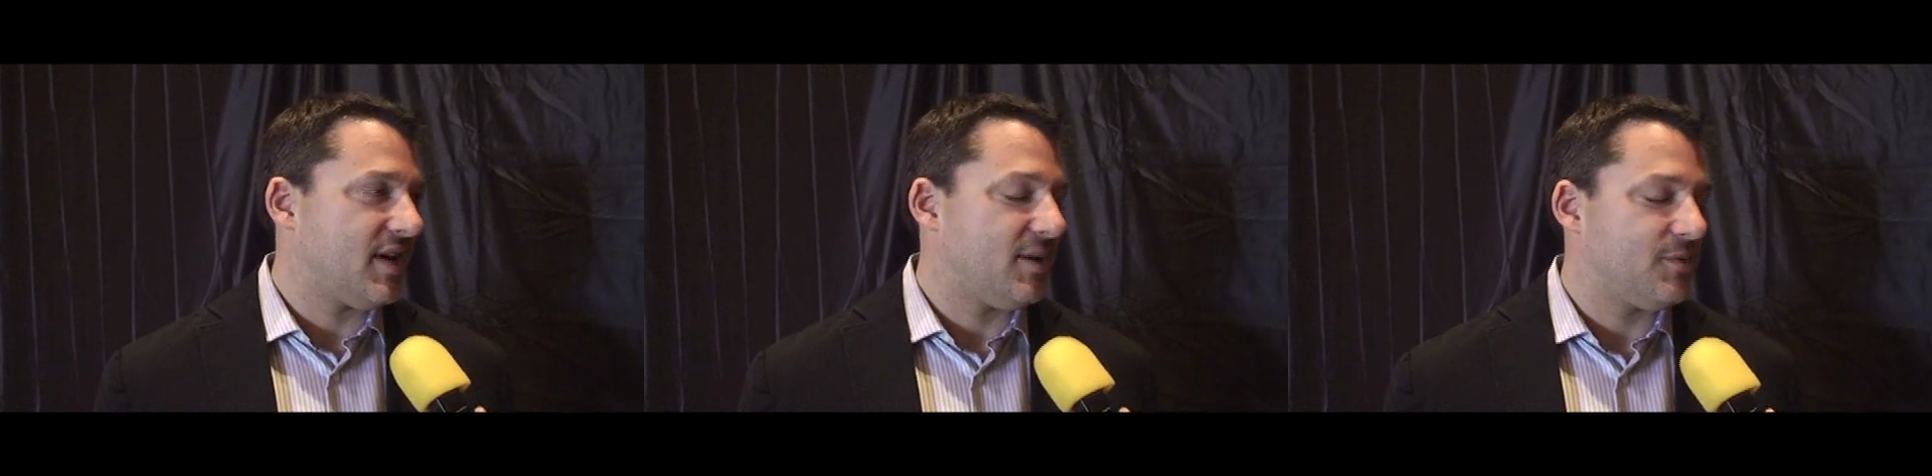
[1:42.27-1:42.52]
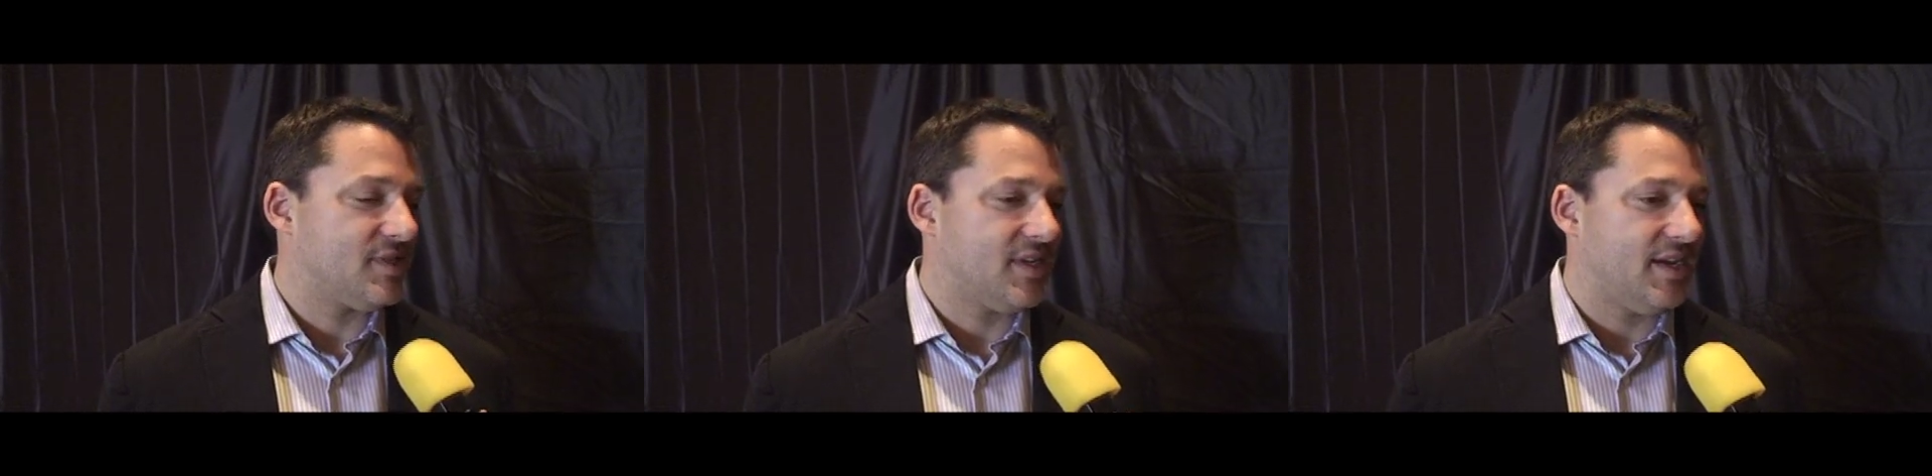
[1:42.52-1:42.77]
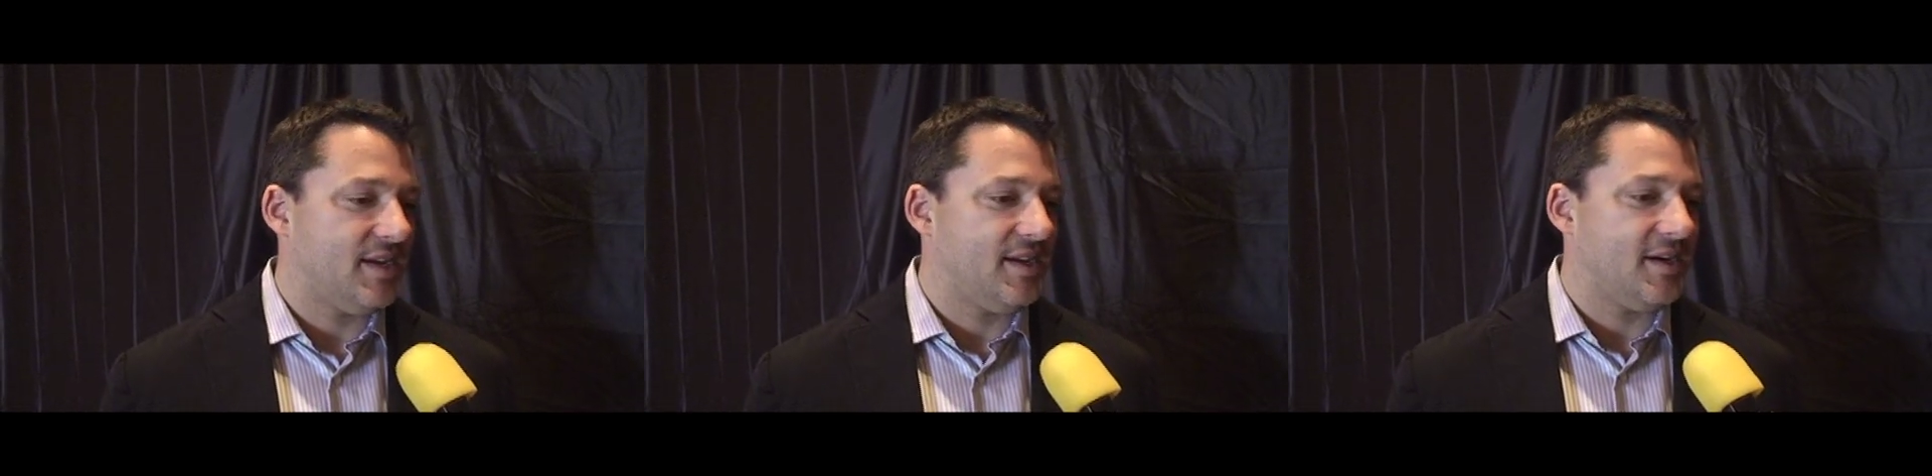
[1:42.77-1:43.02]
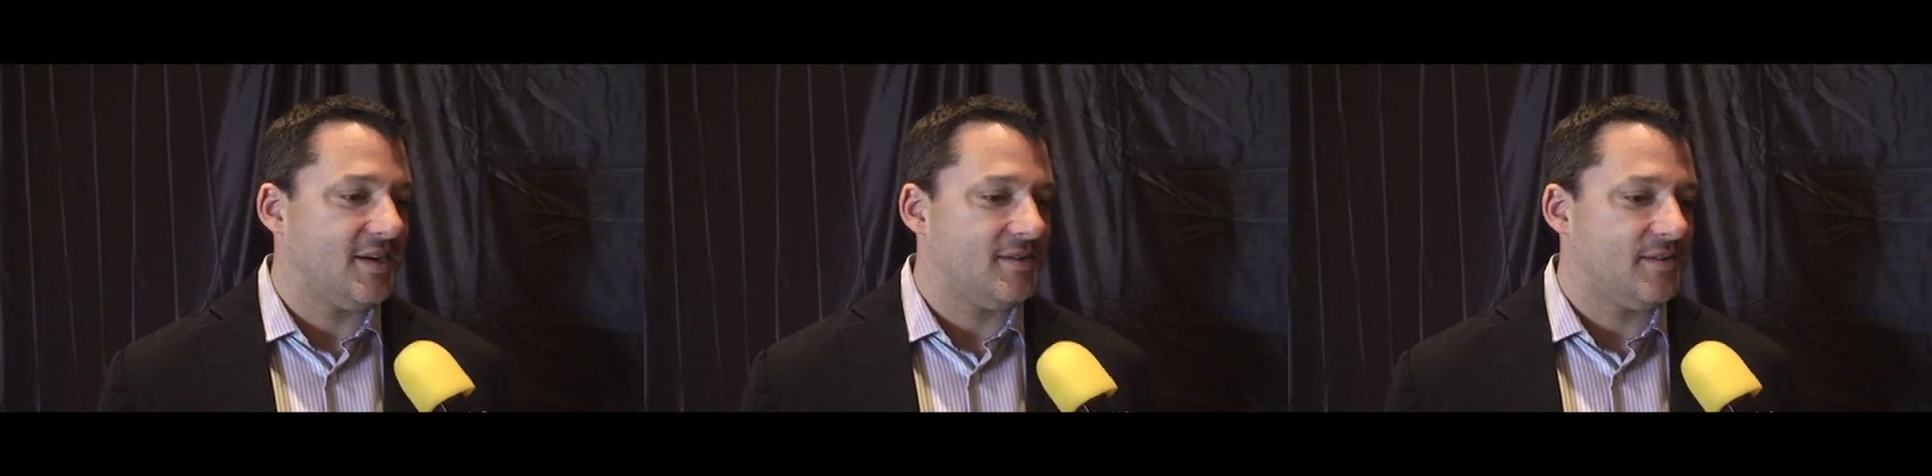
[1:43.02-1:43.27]
I would say
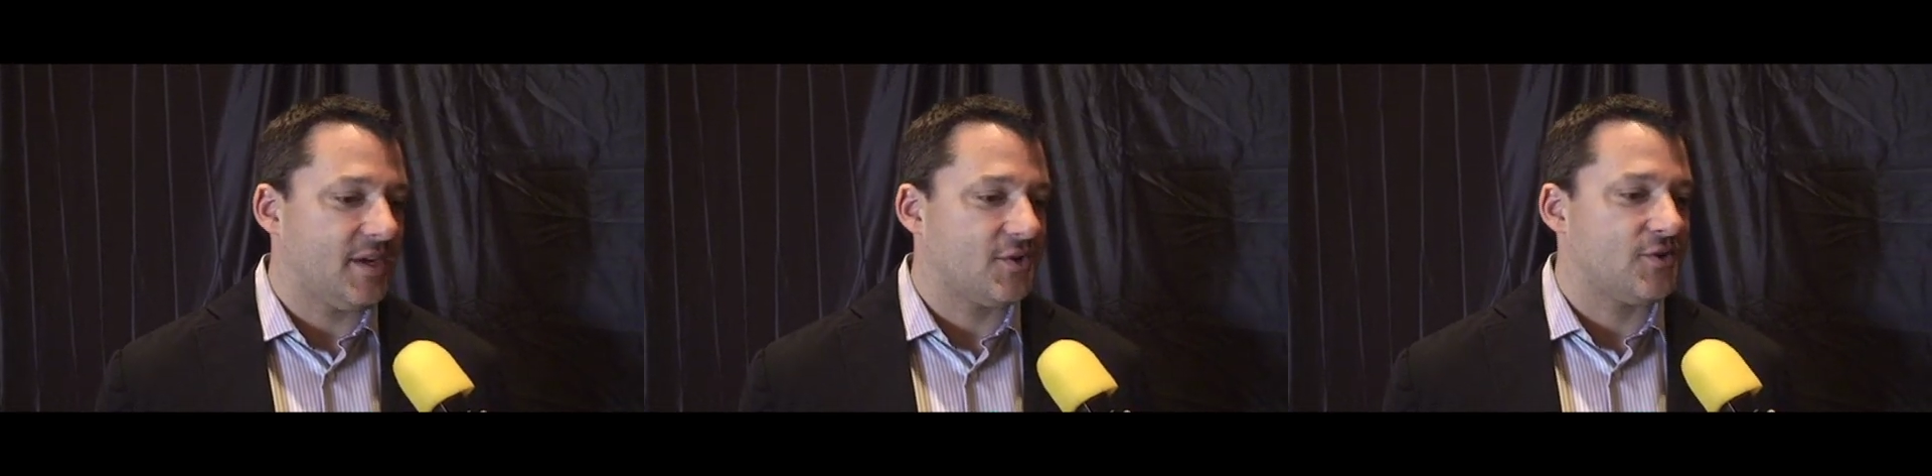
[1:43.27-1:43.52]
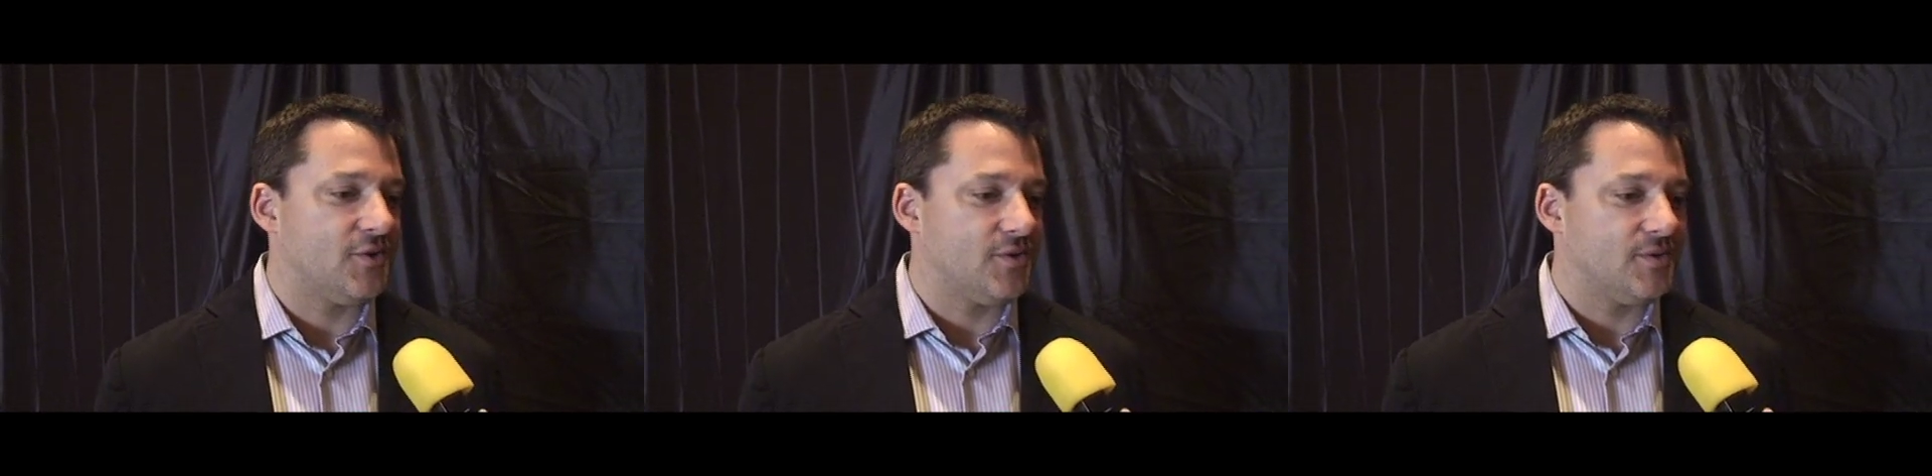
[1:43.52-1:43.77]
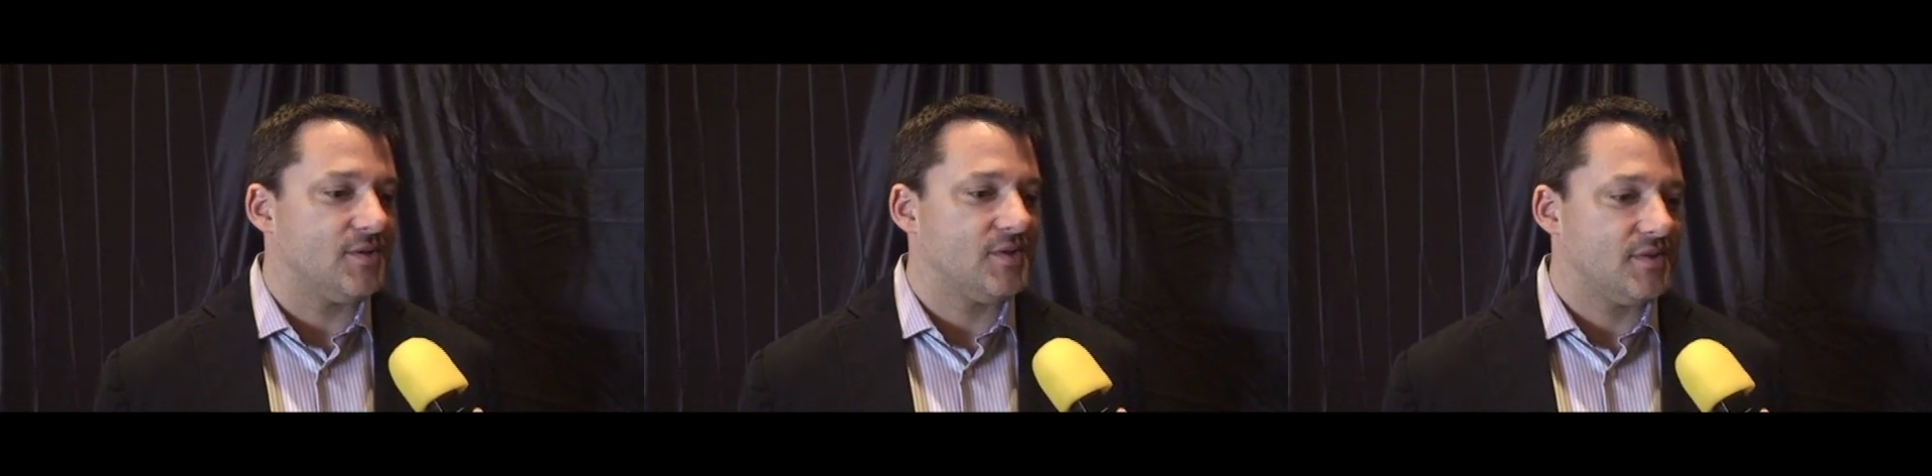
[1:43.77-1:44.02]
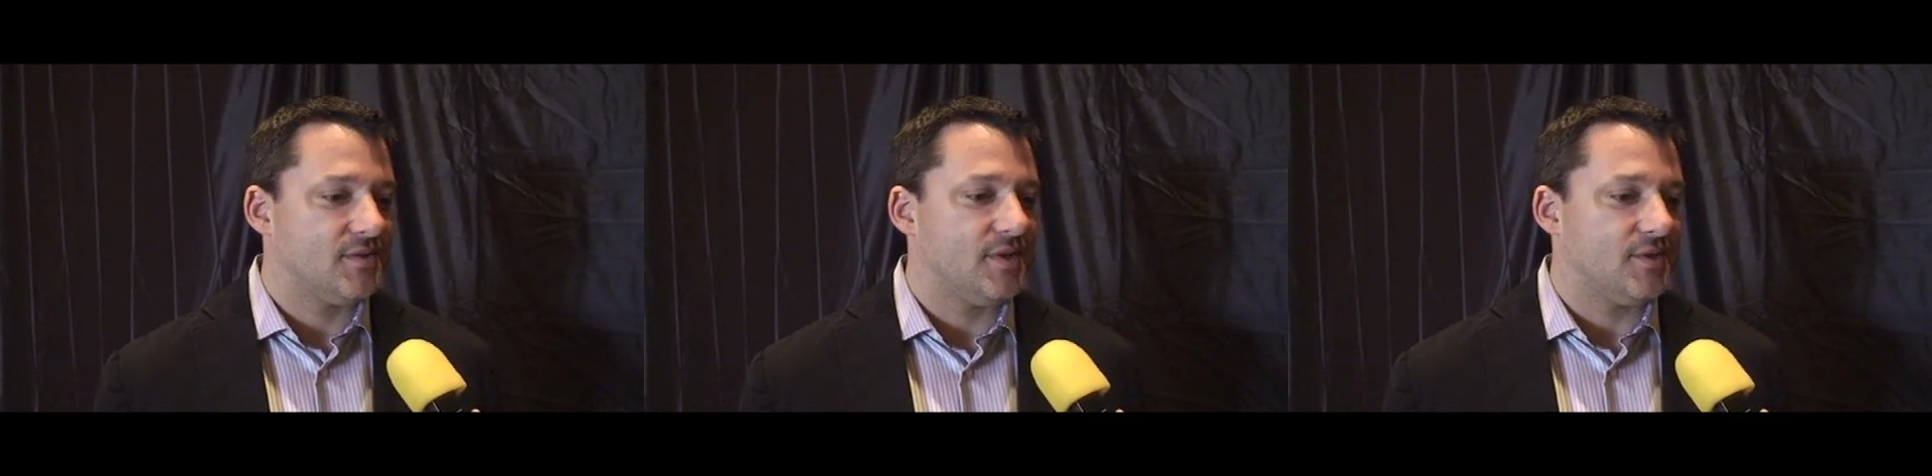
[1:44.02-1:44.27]
next year
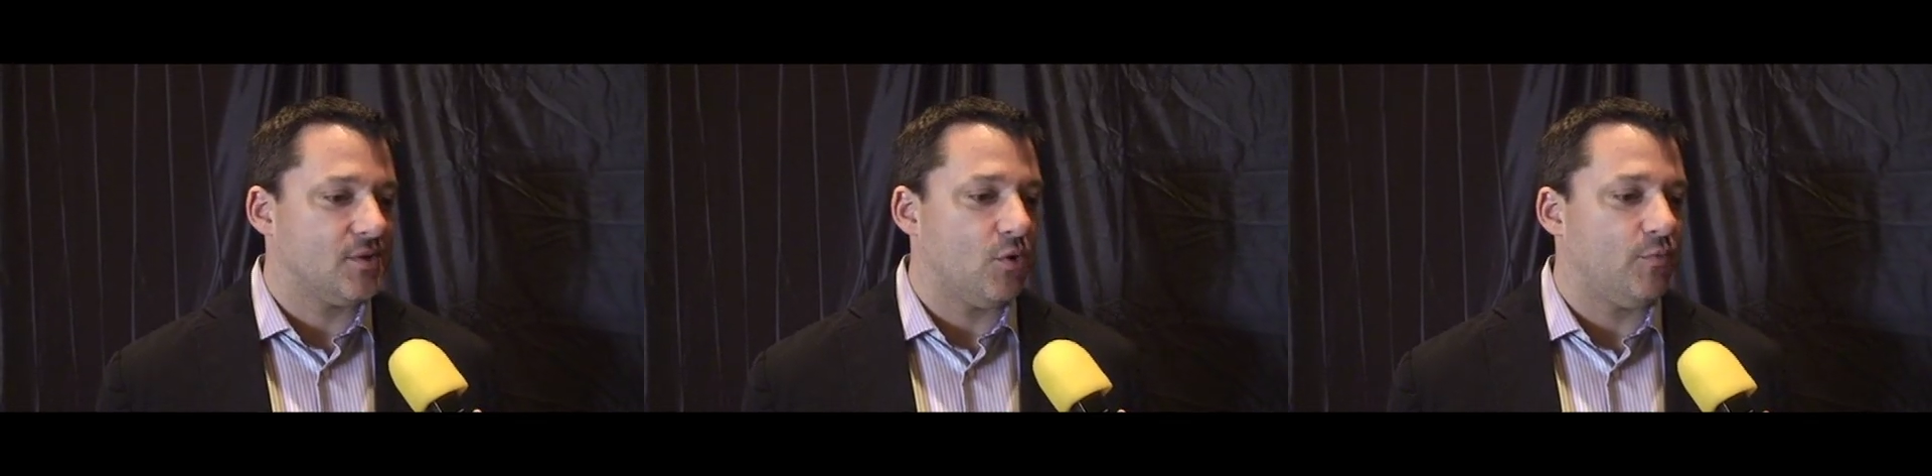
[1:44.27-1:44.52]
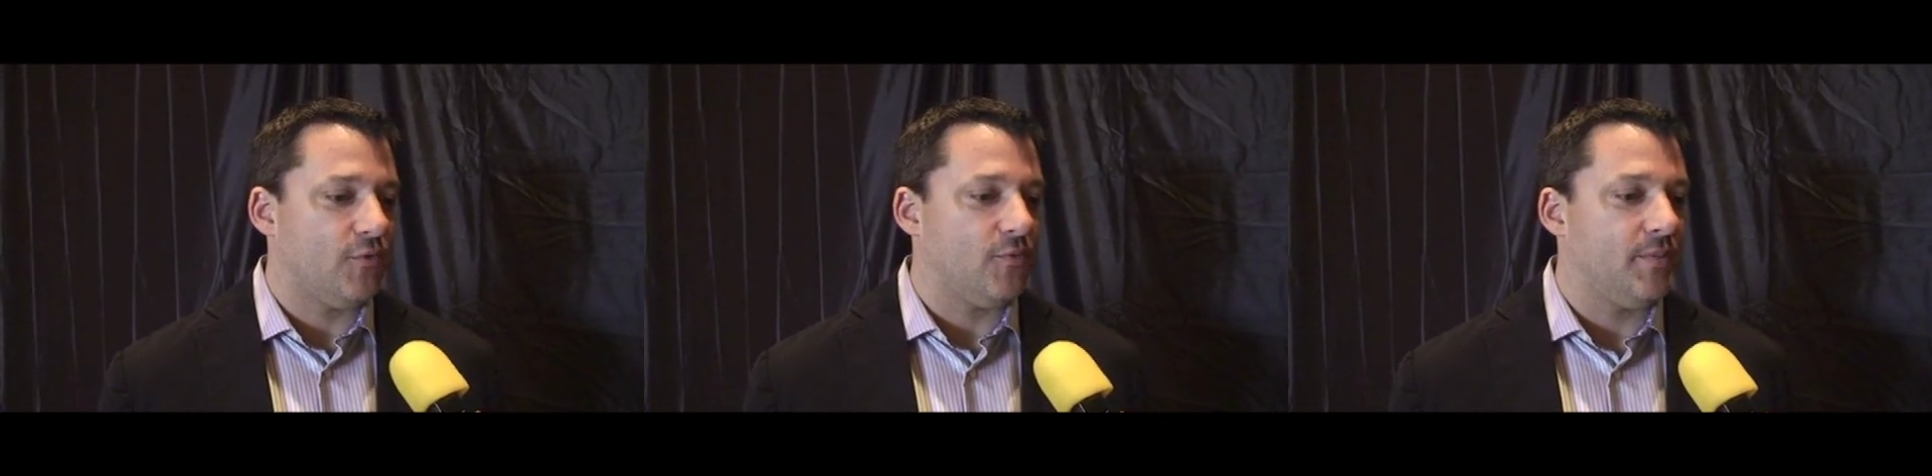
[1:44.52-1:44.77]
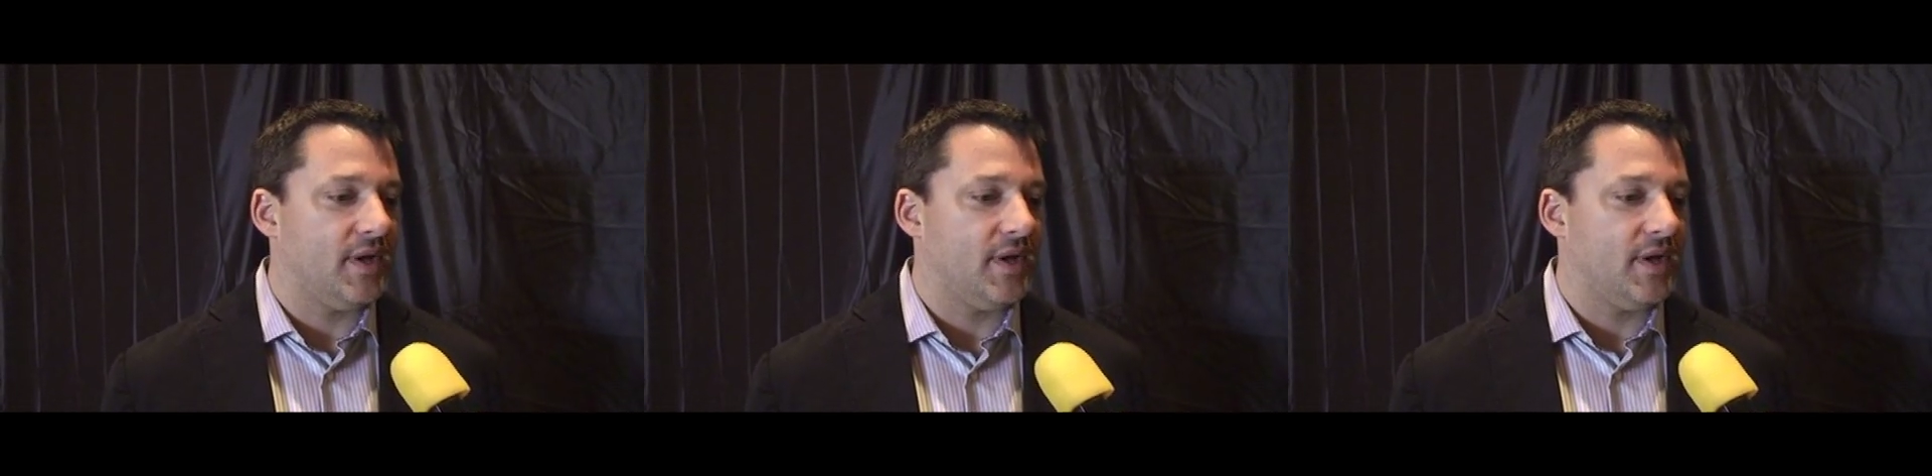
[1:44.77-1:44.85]
is hopeful,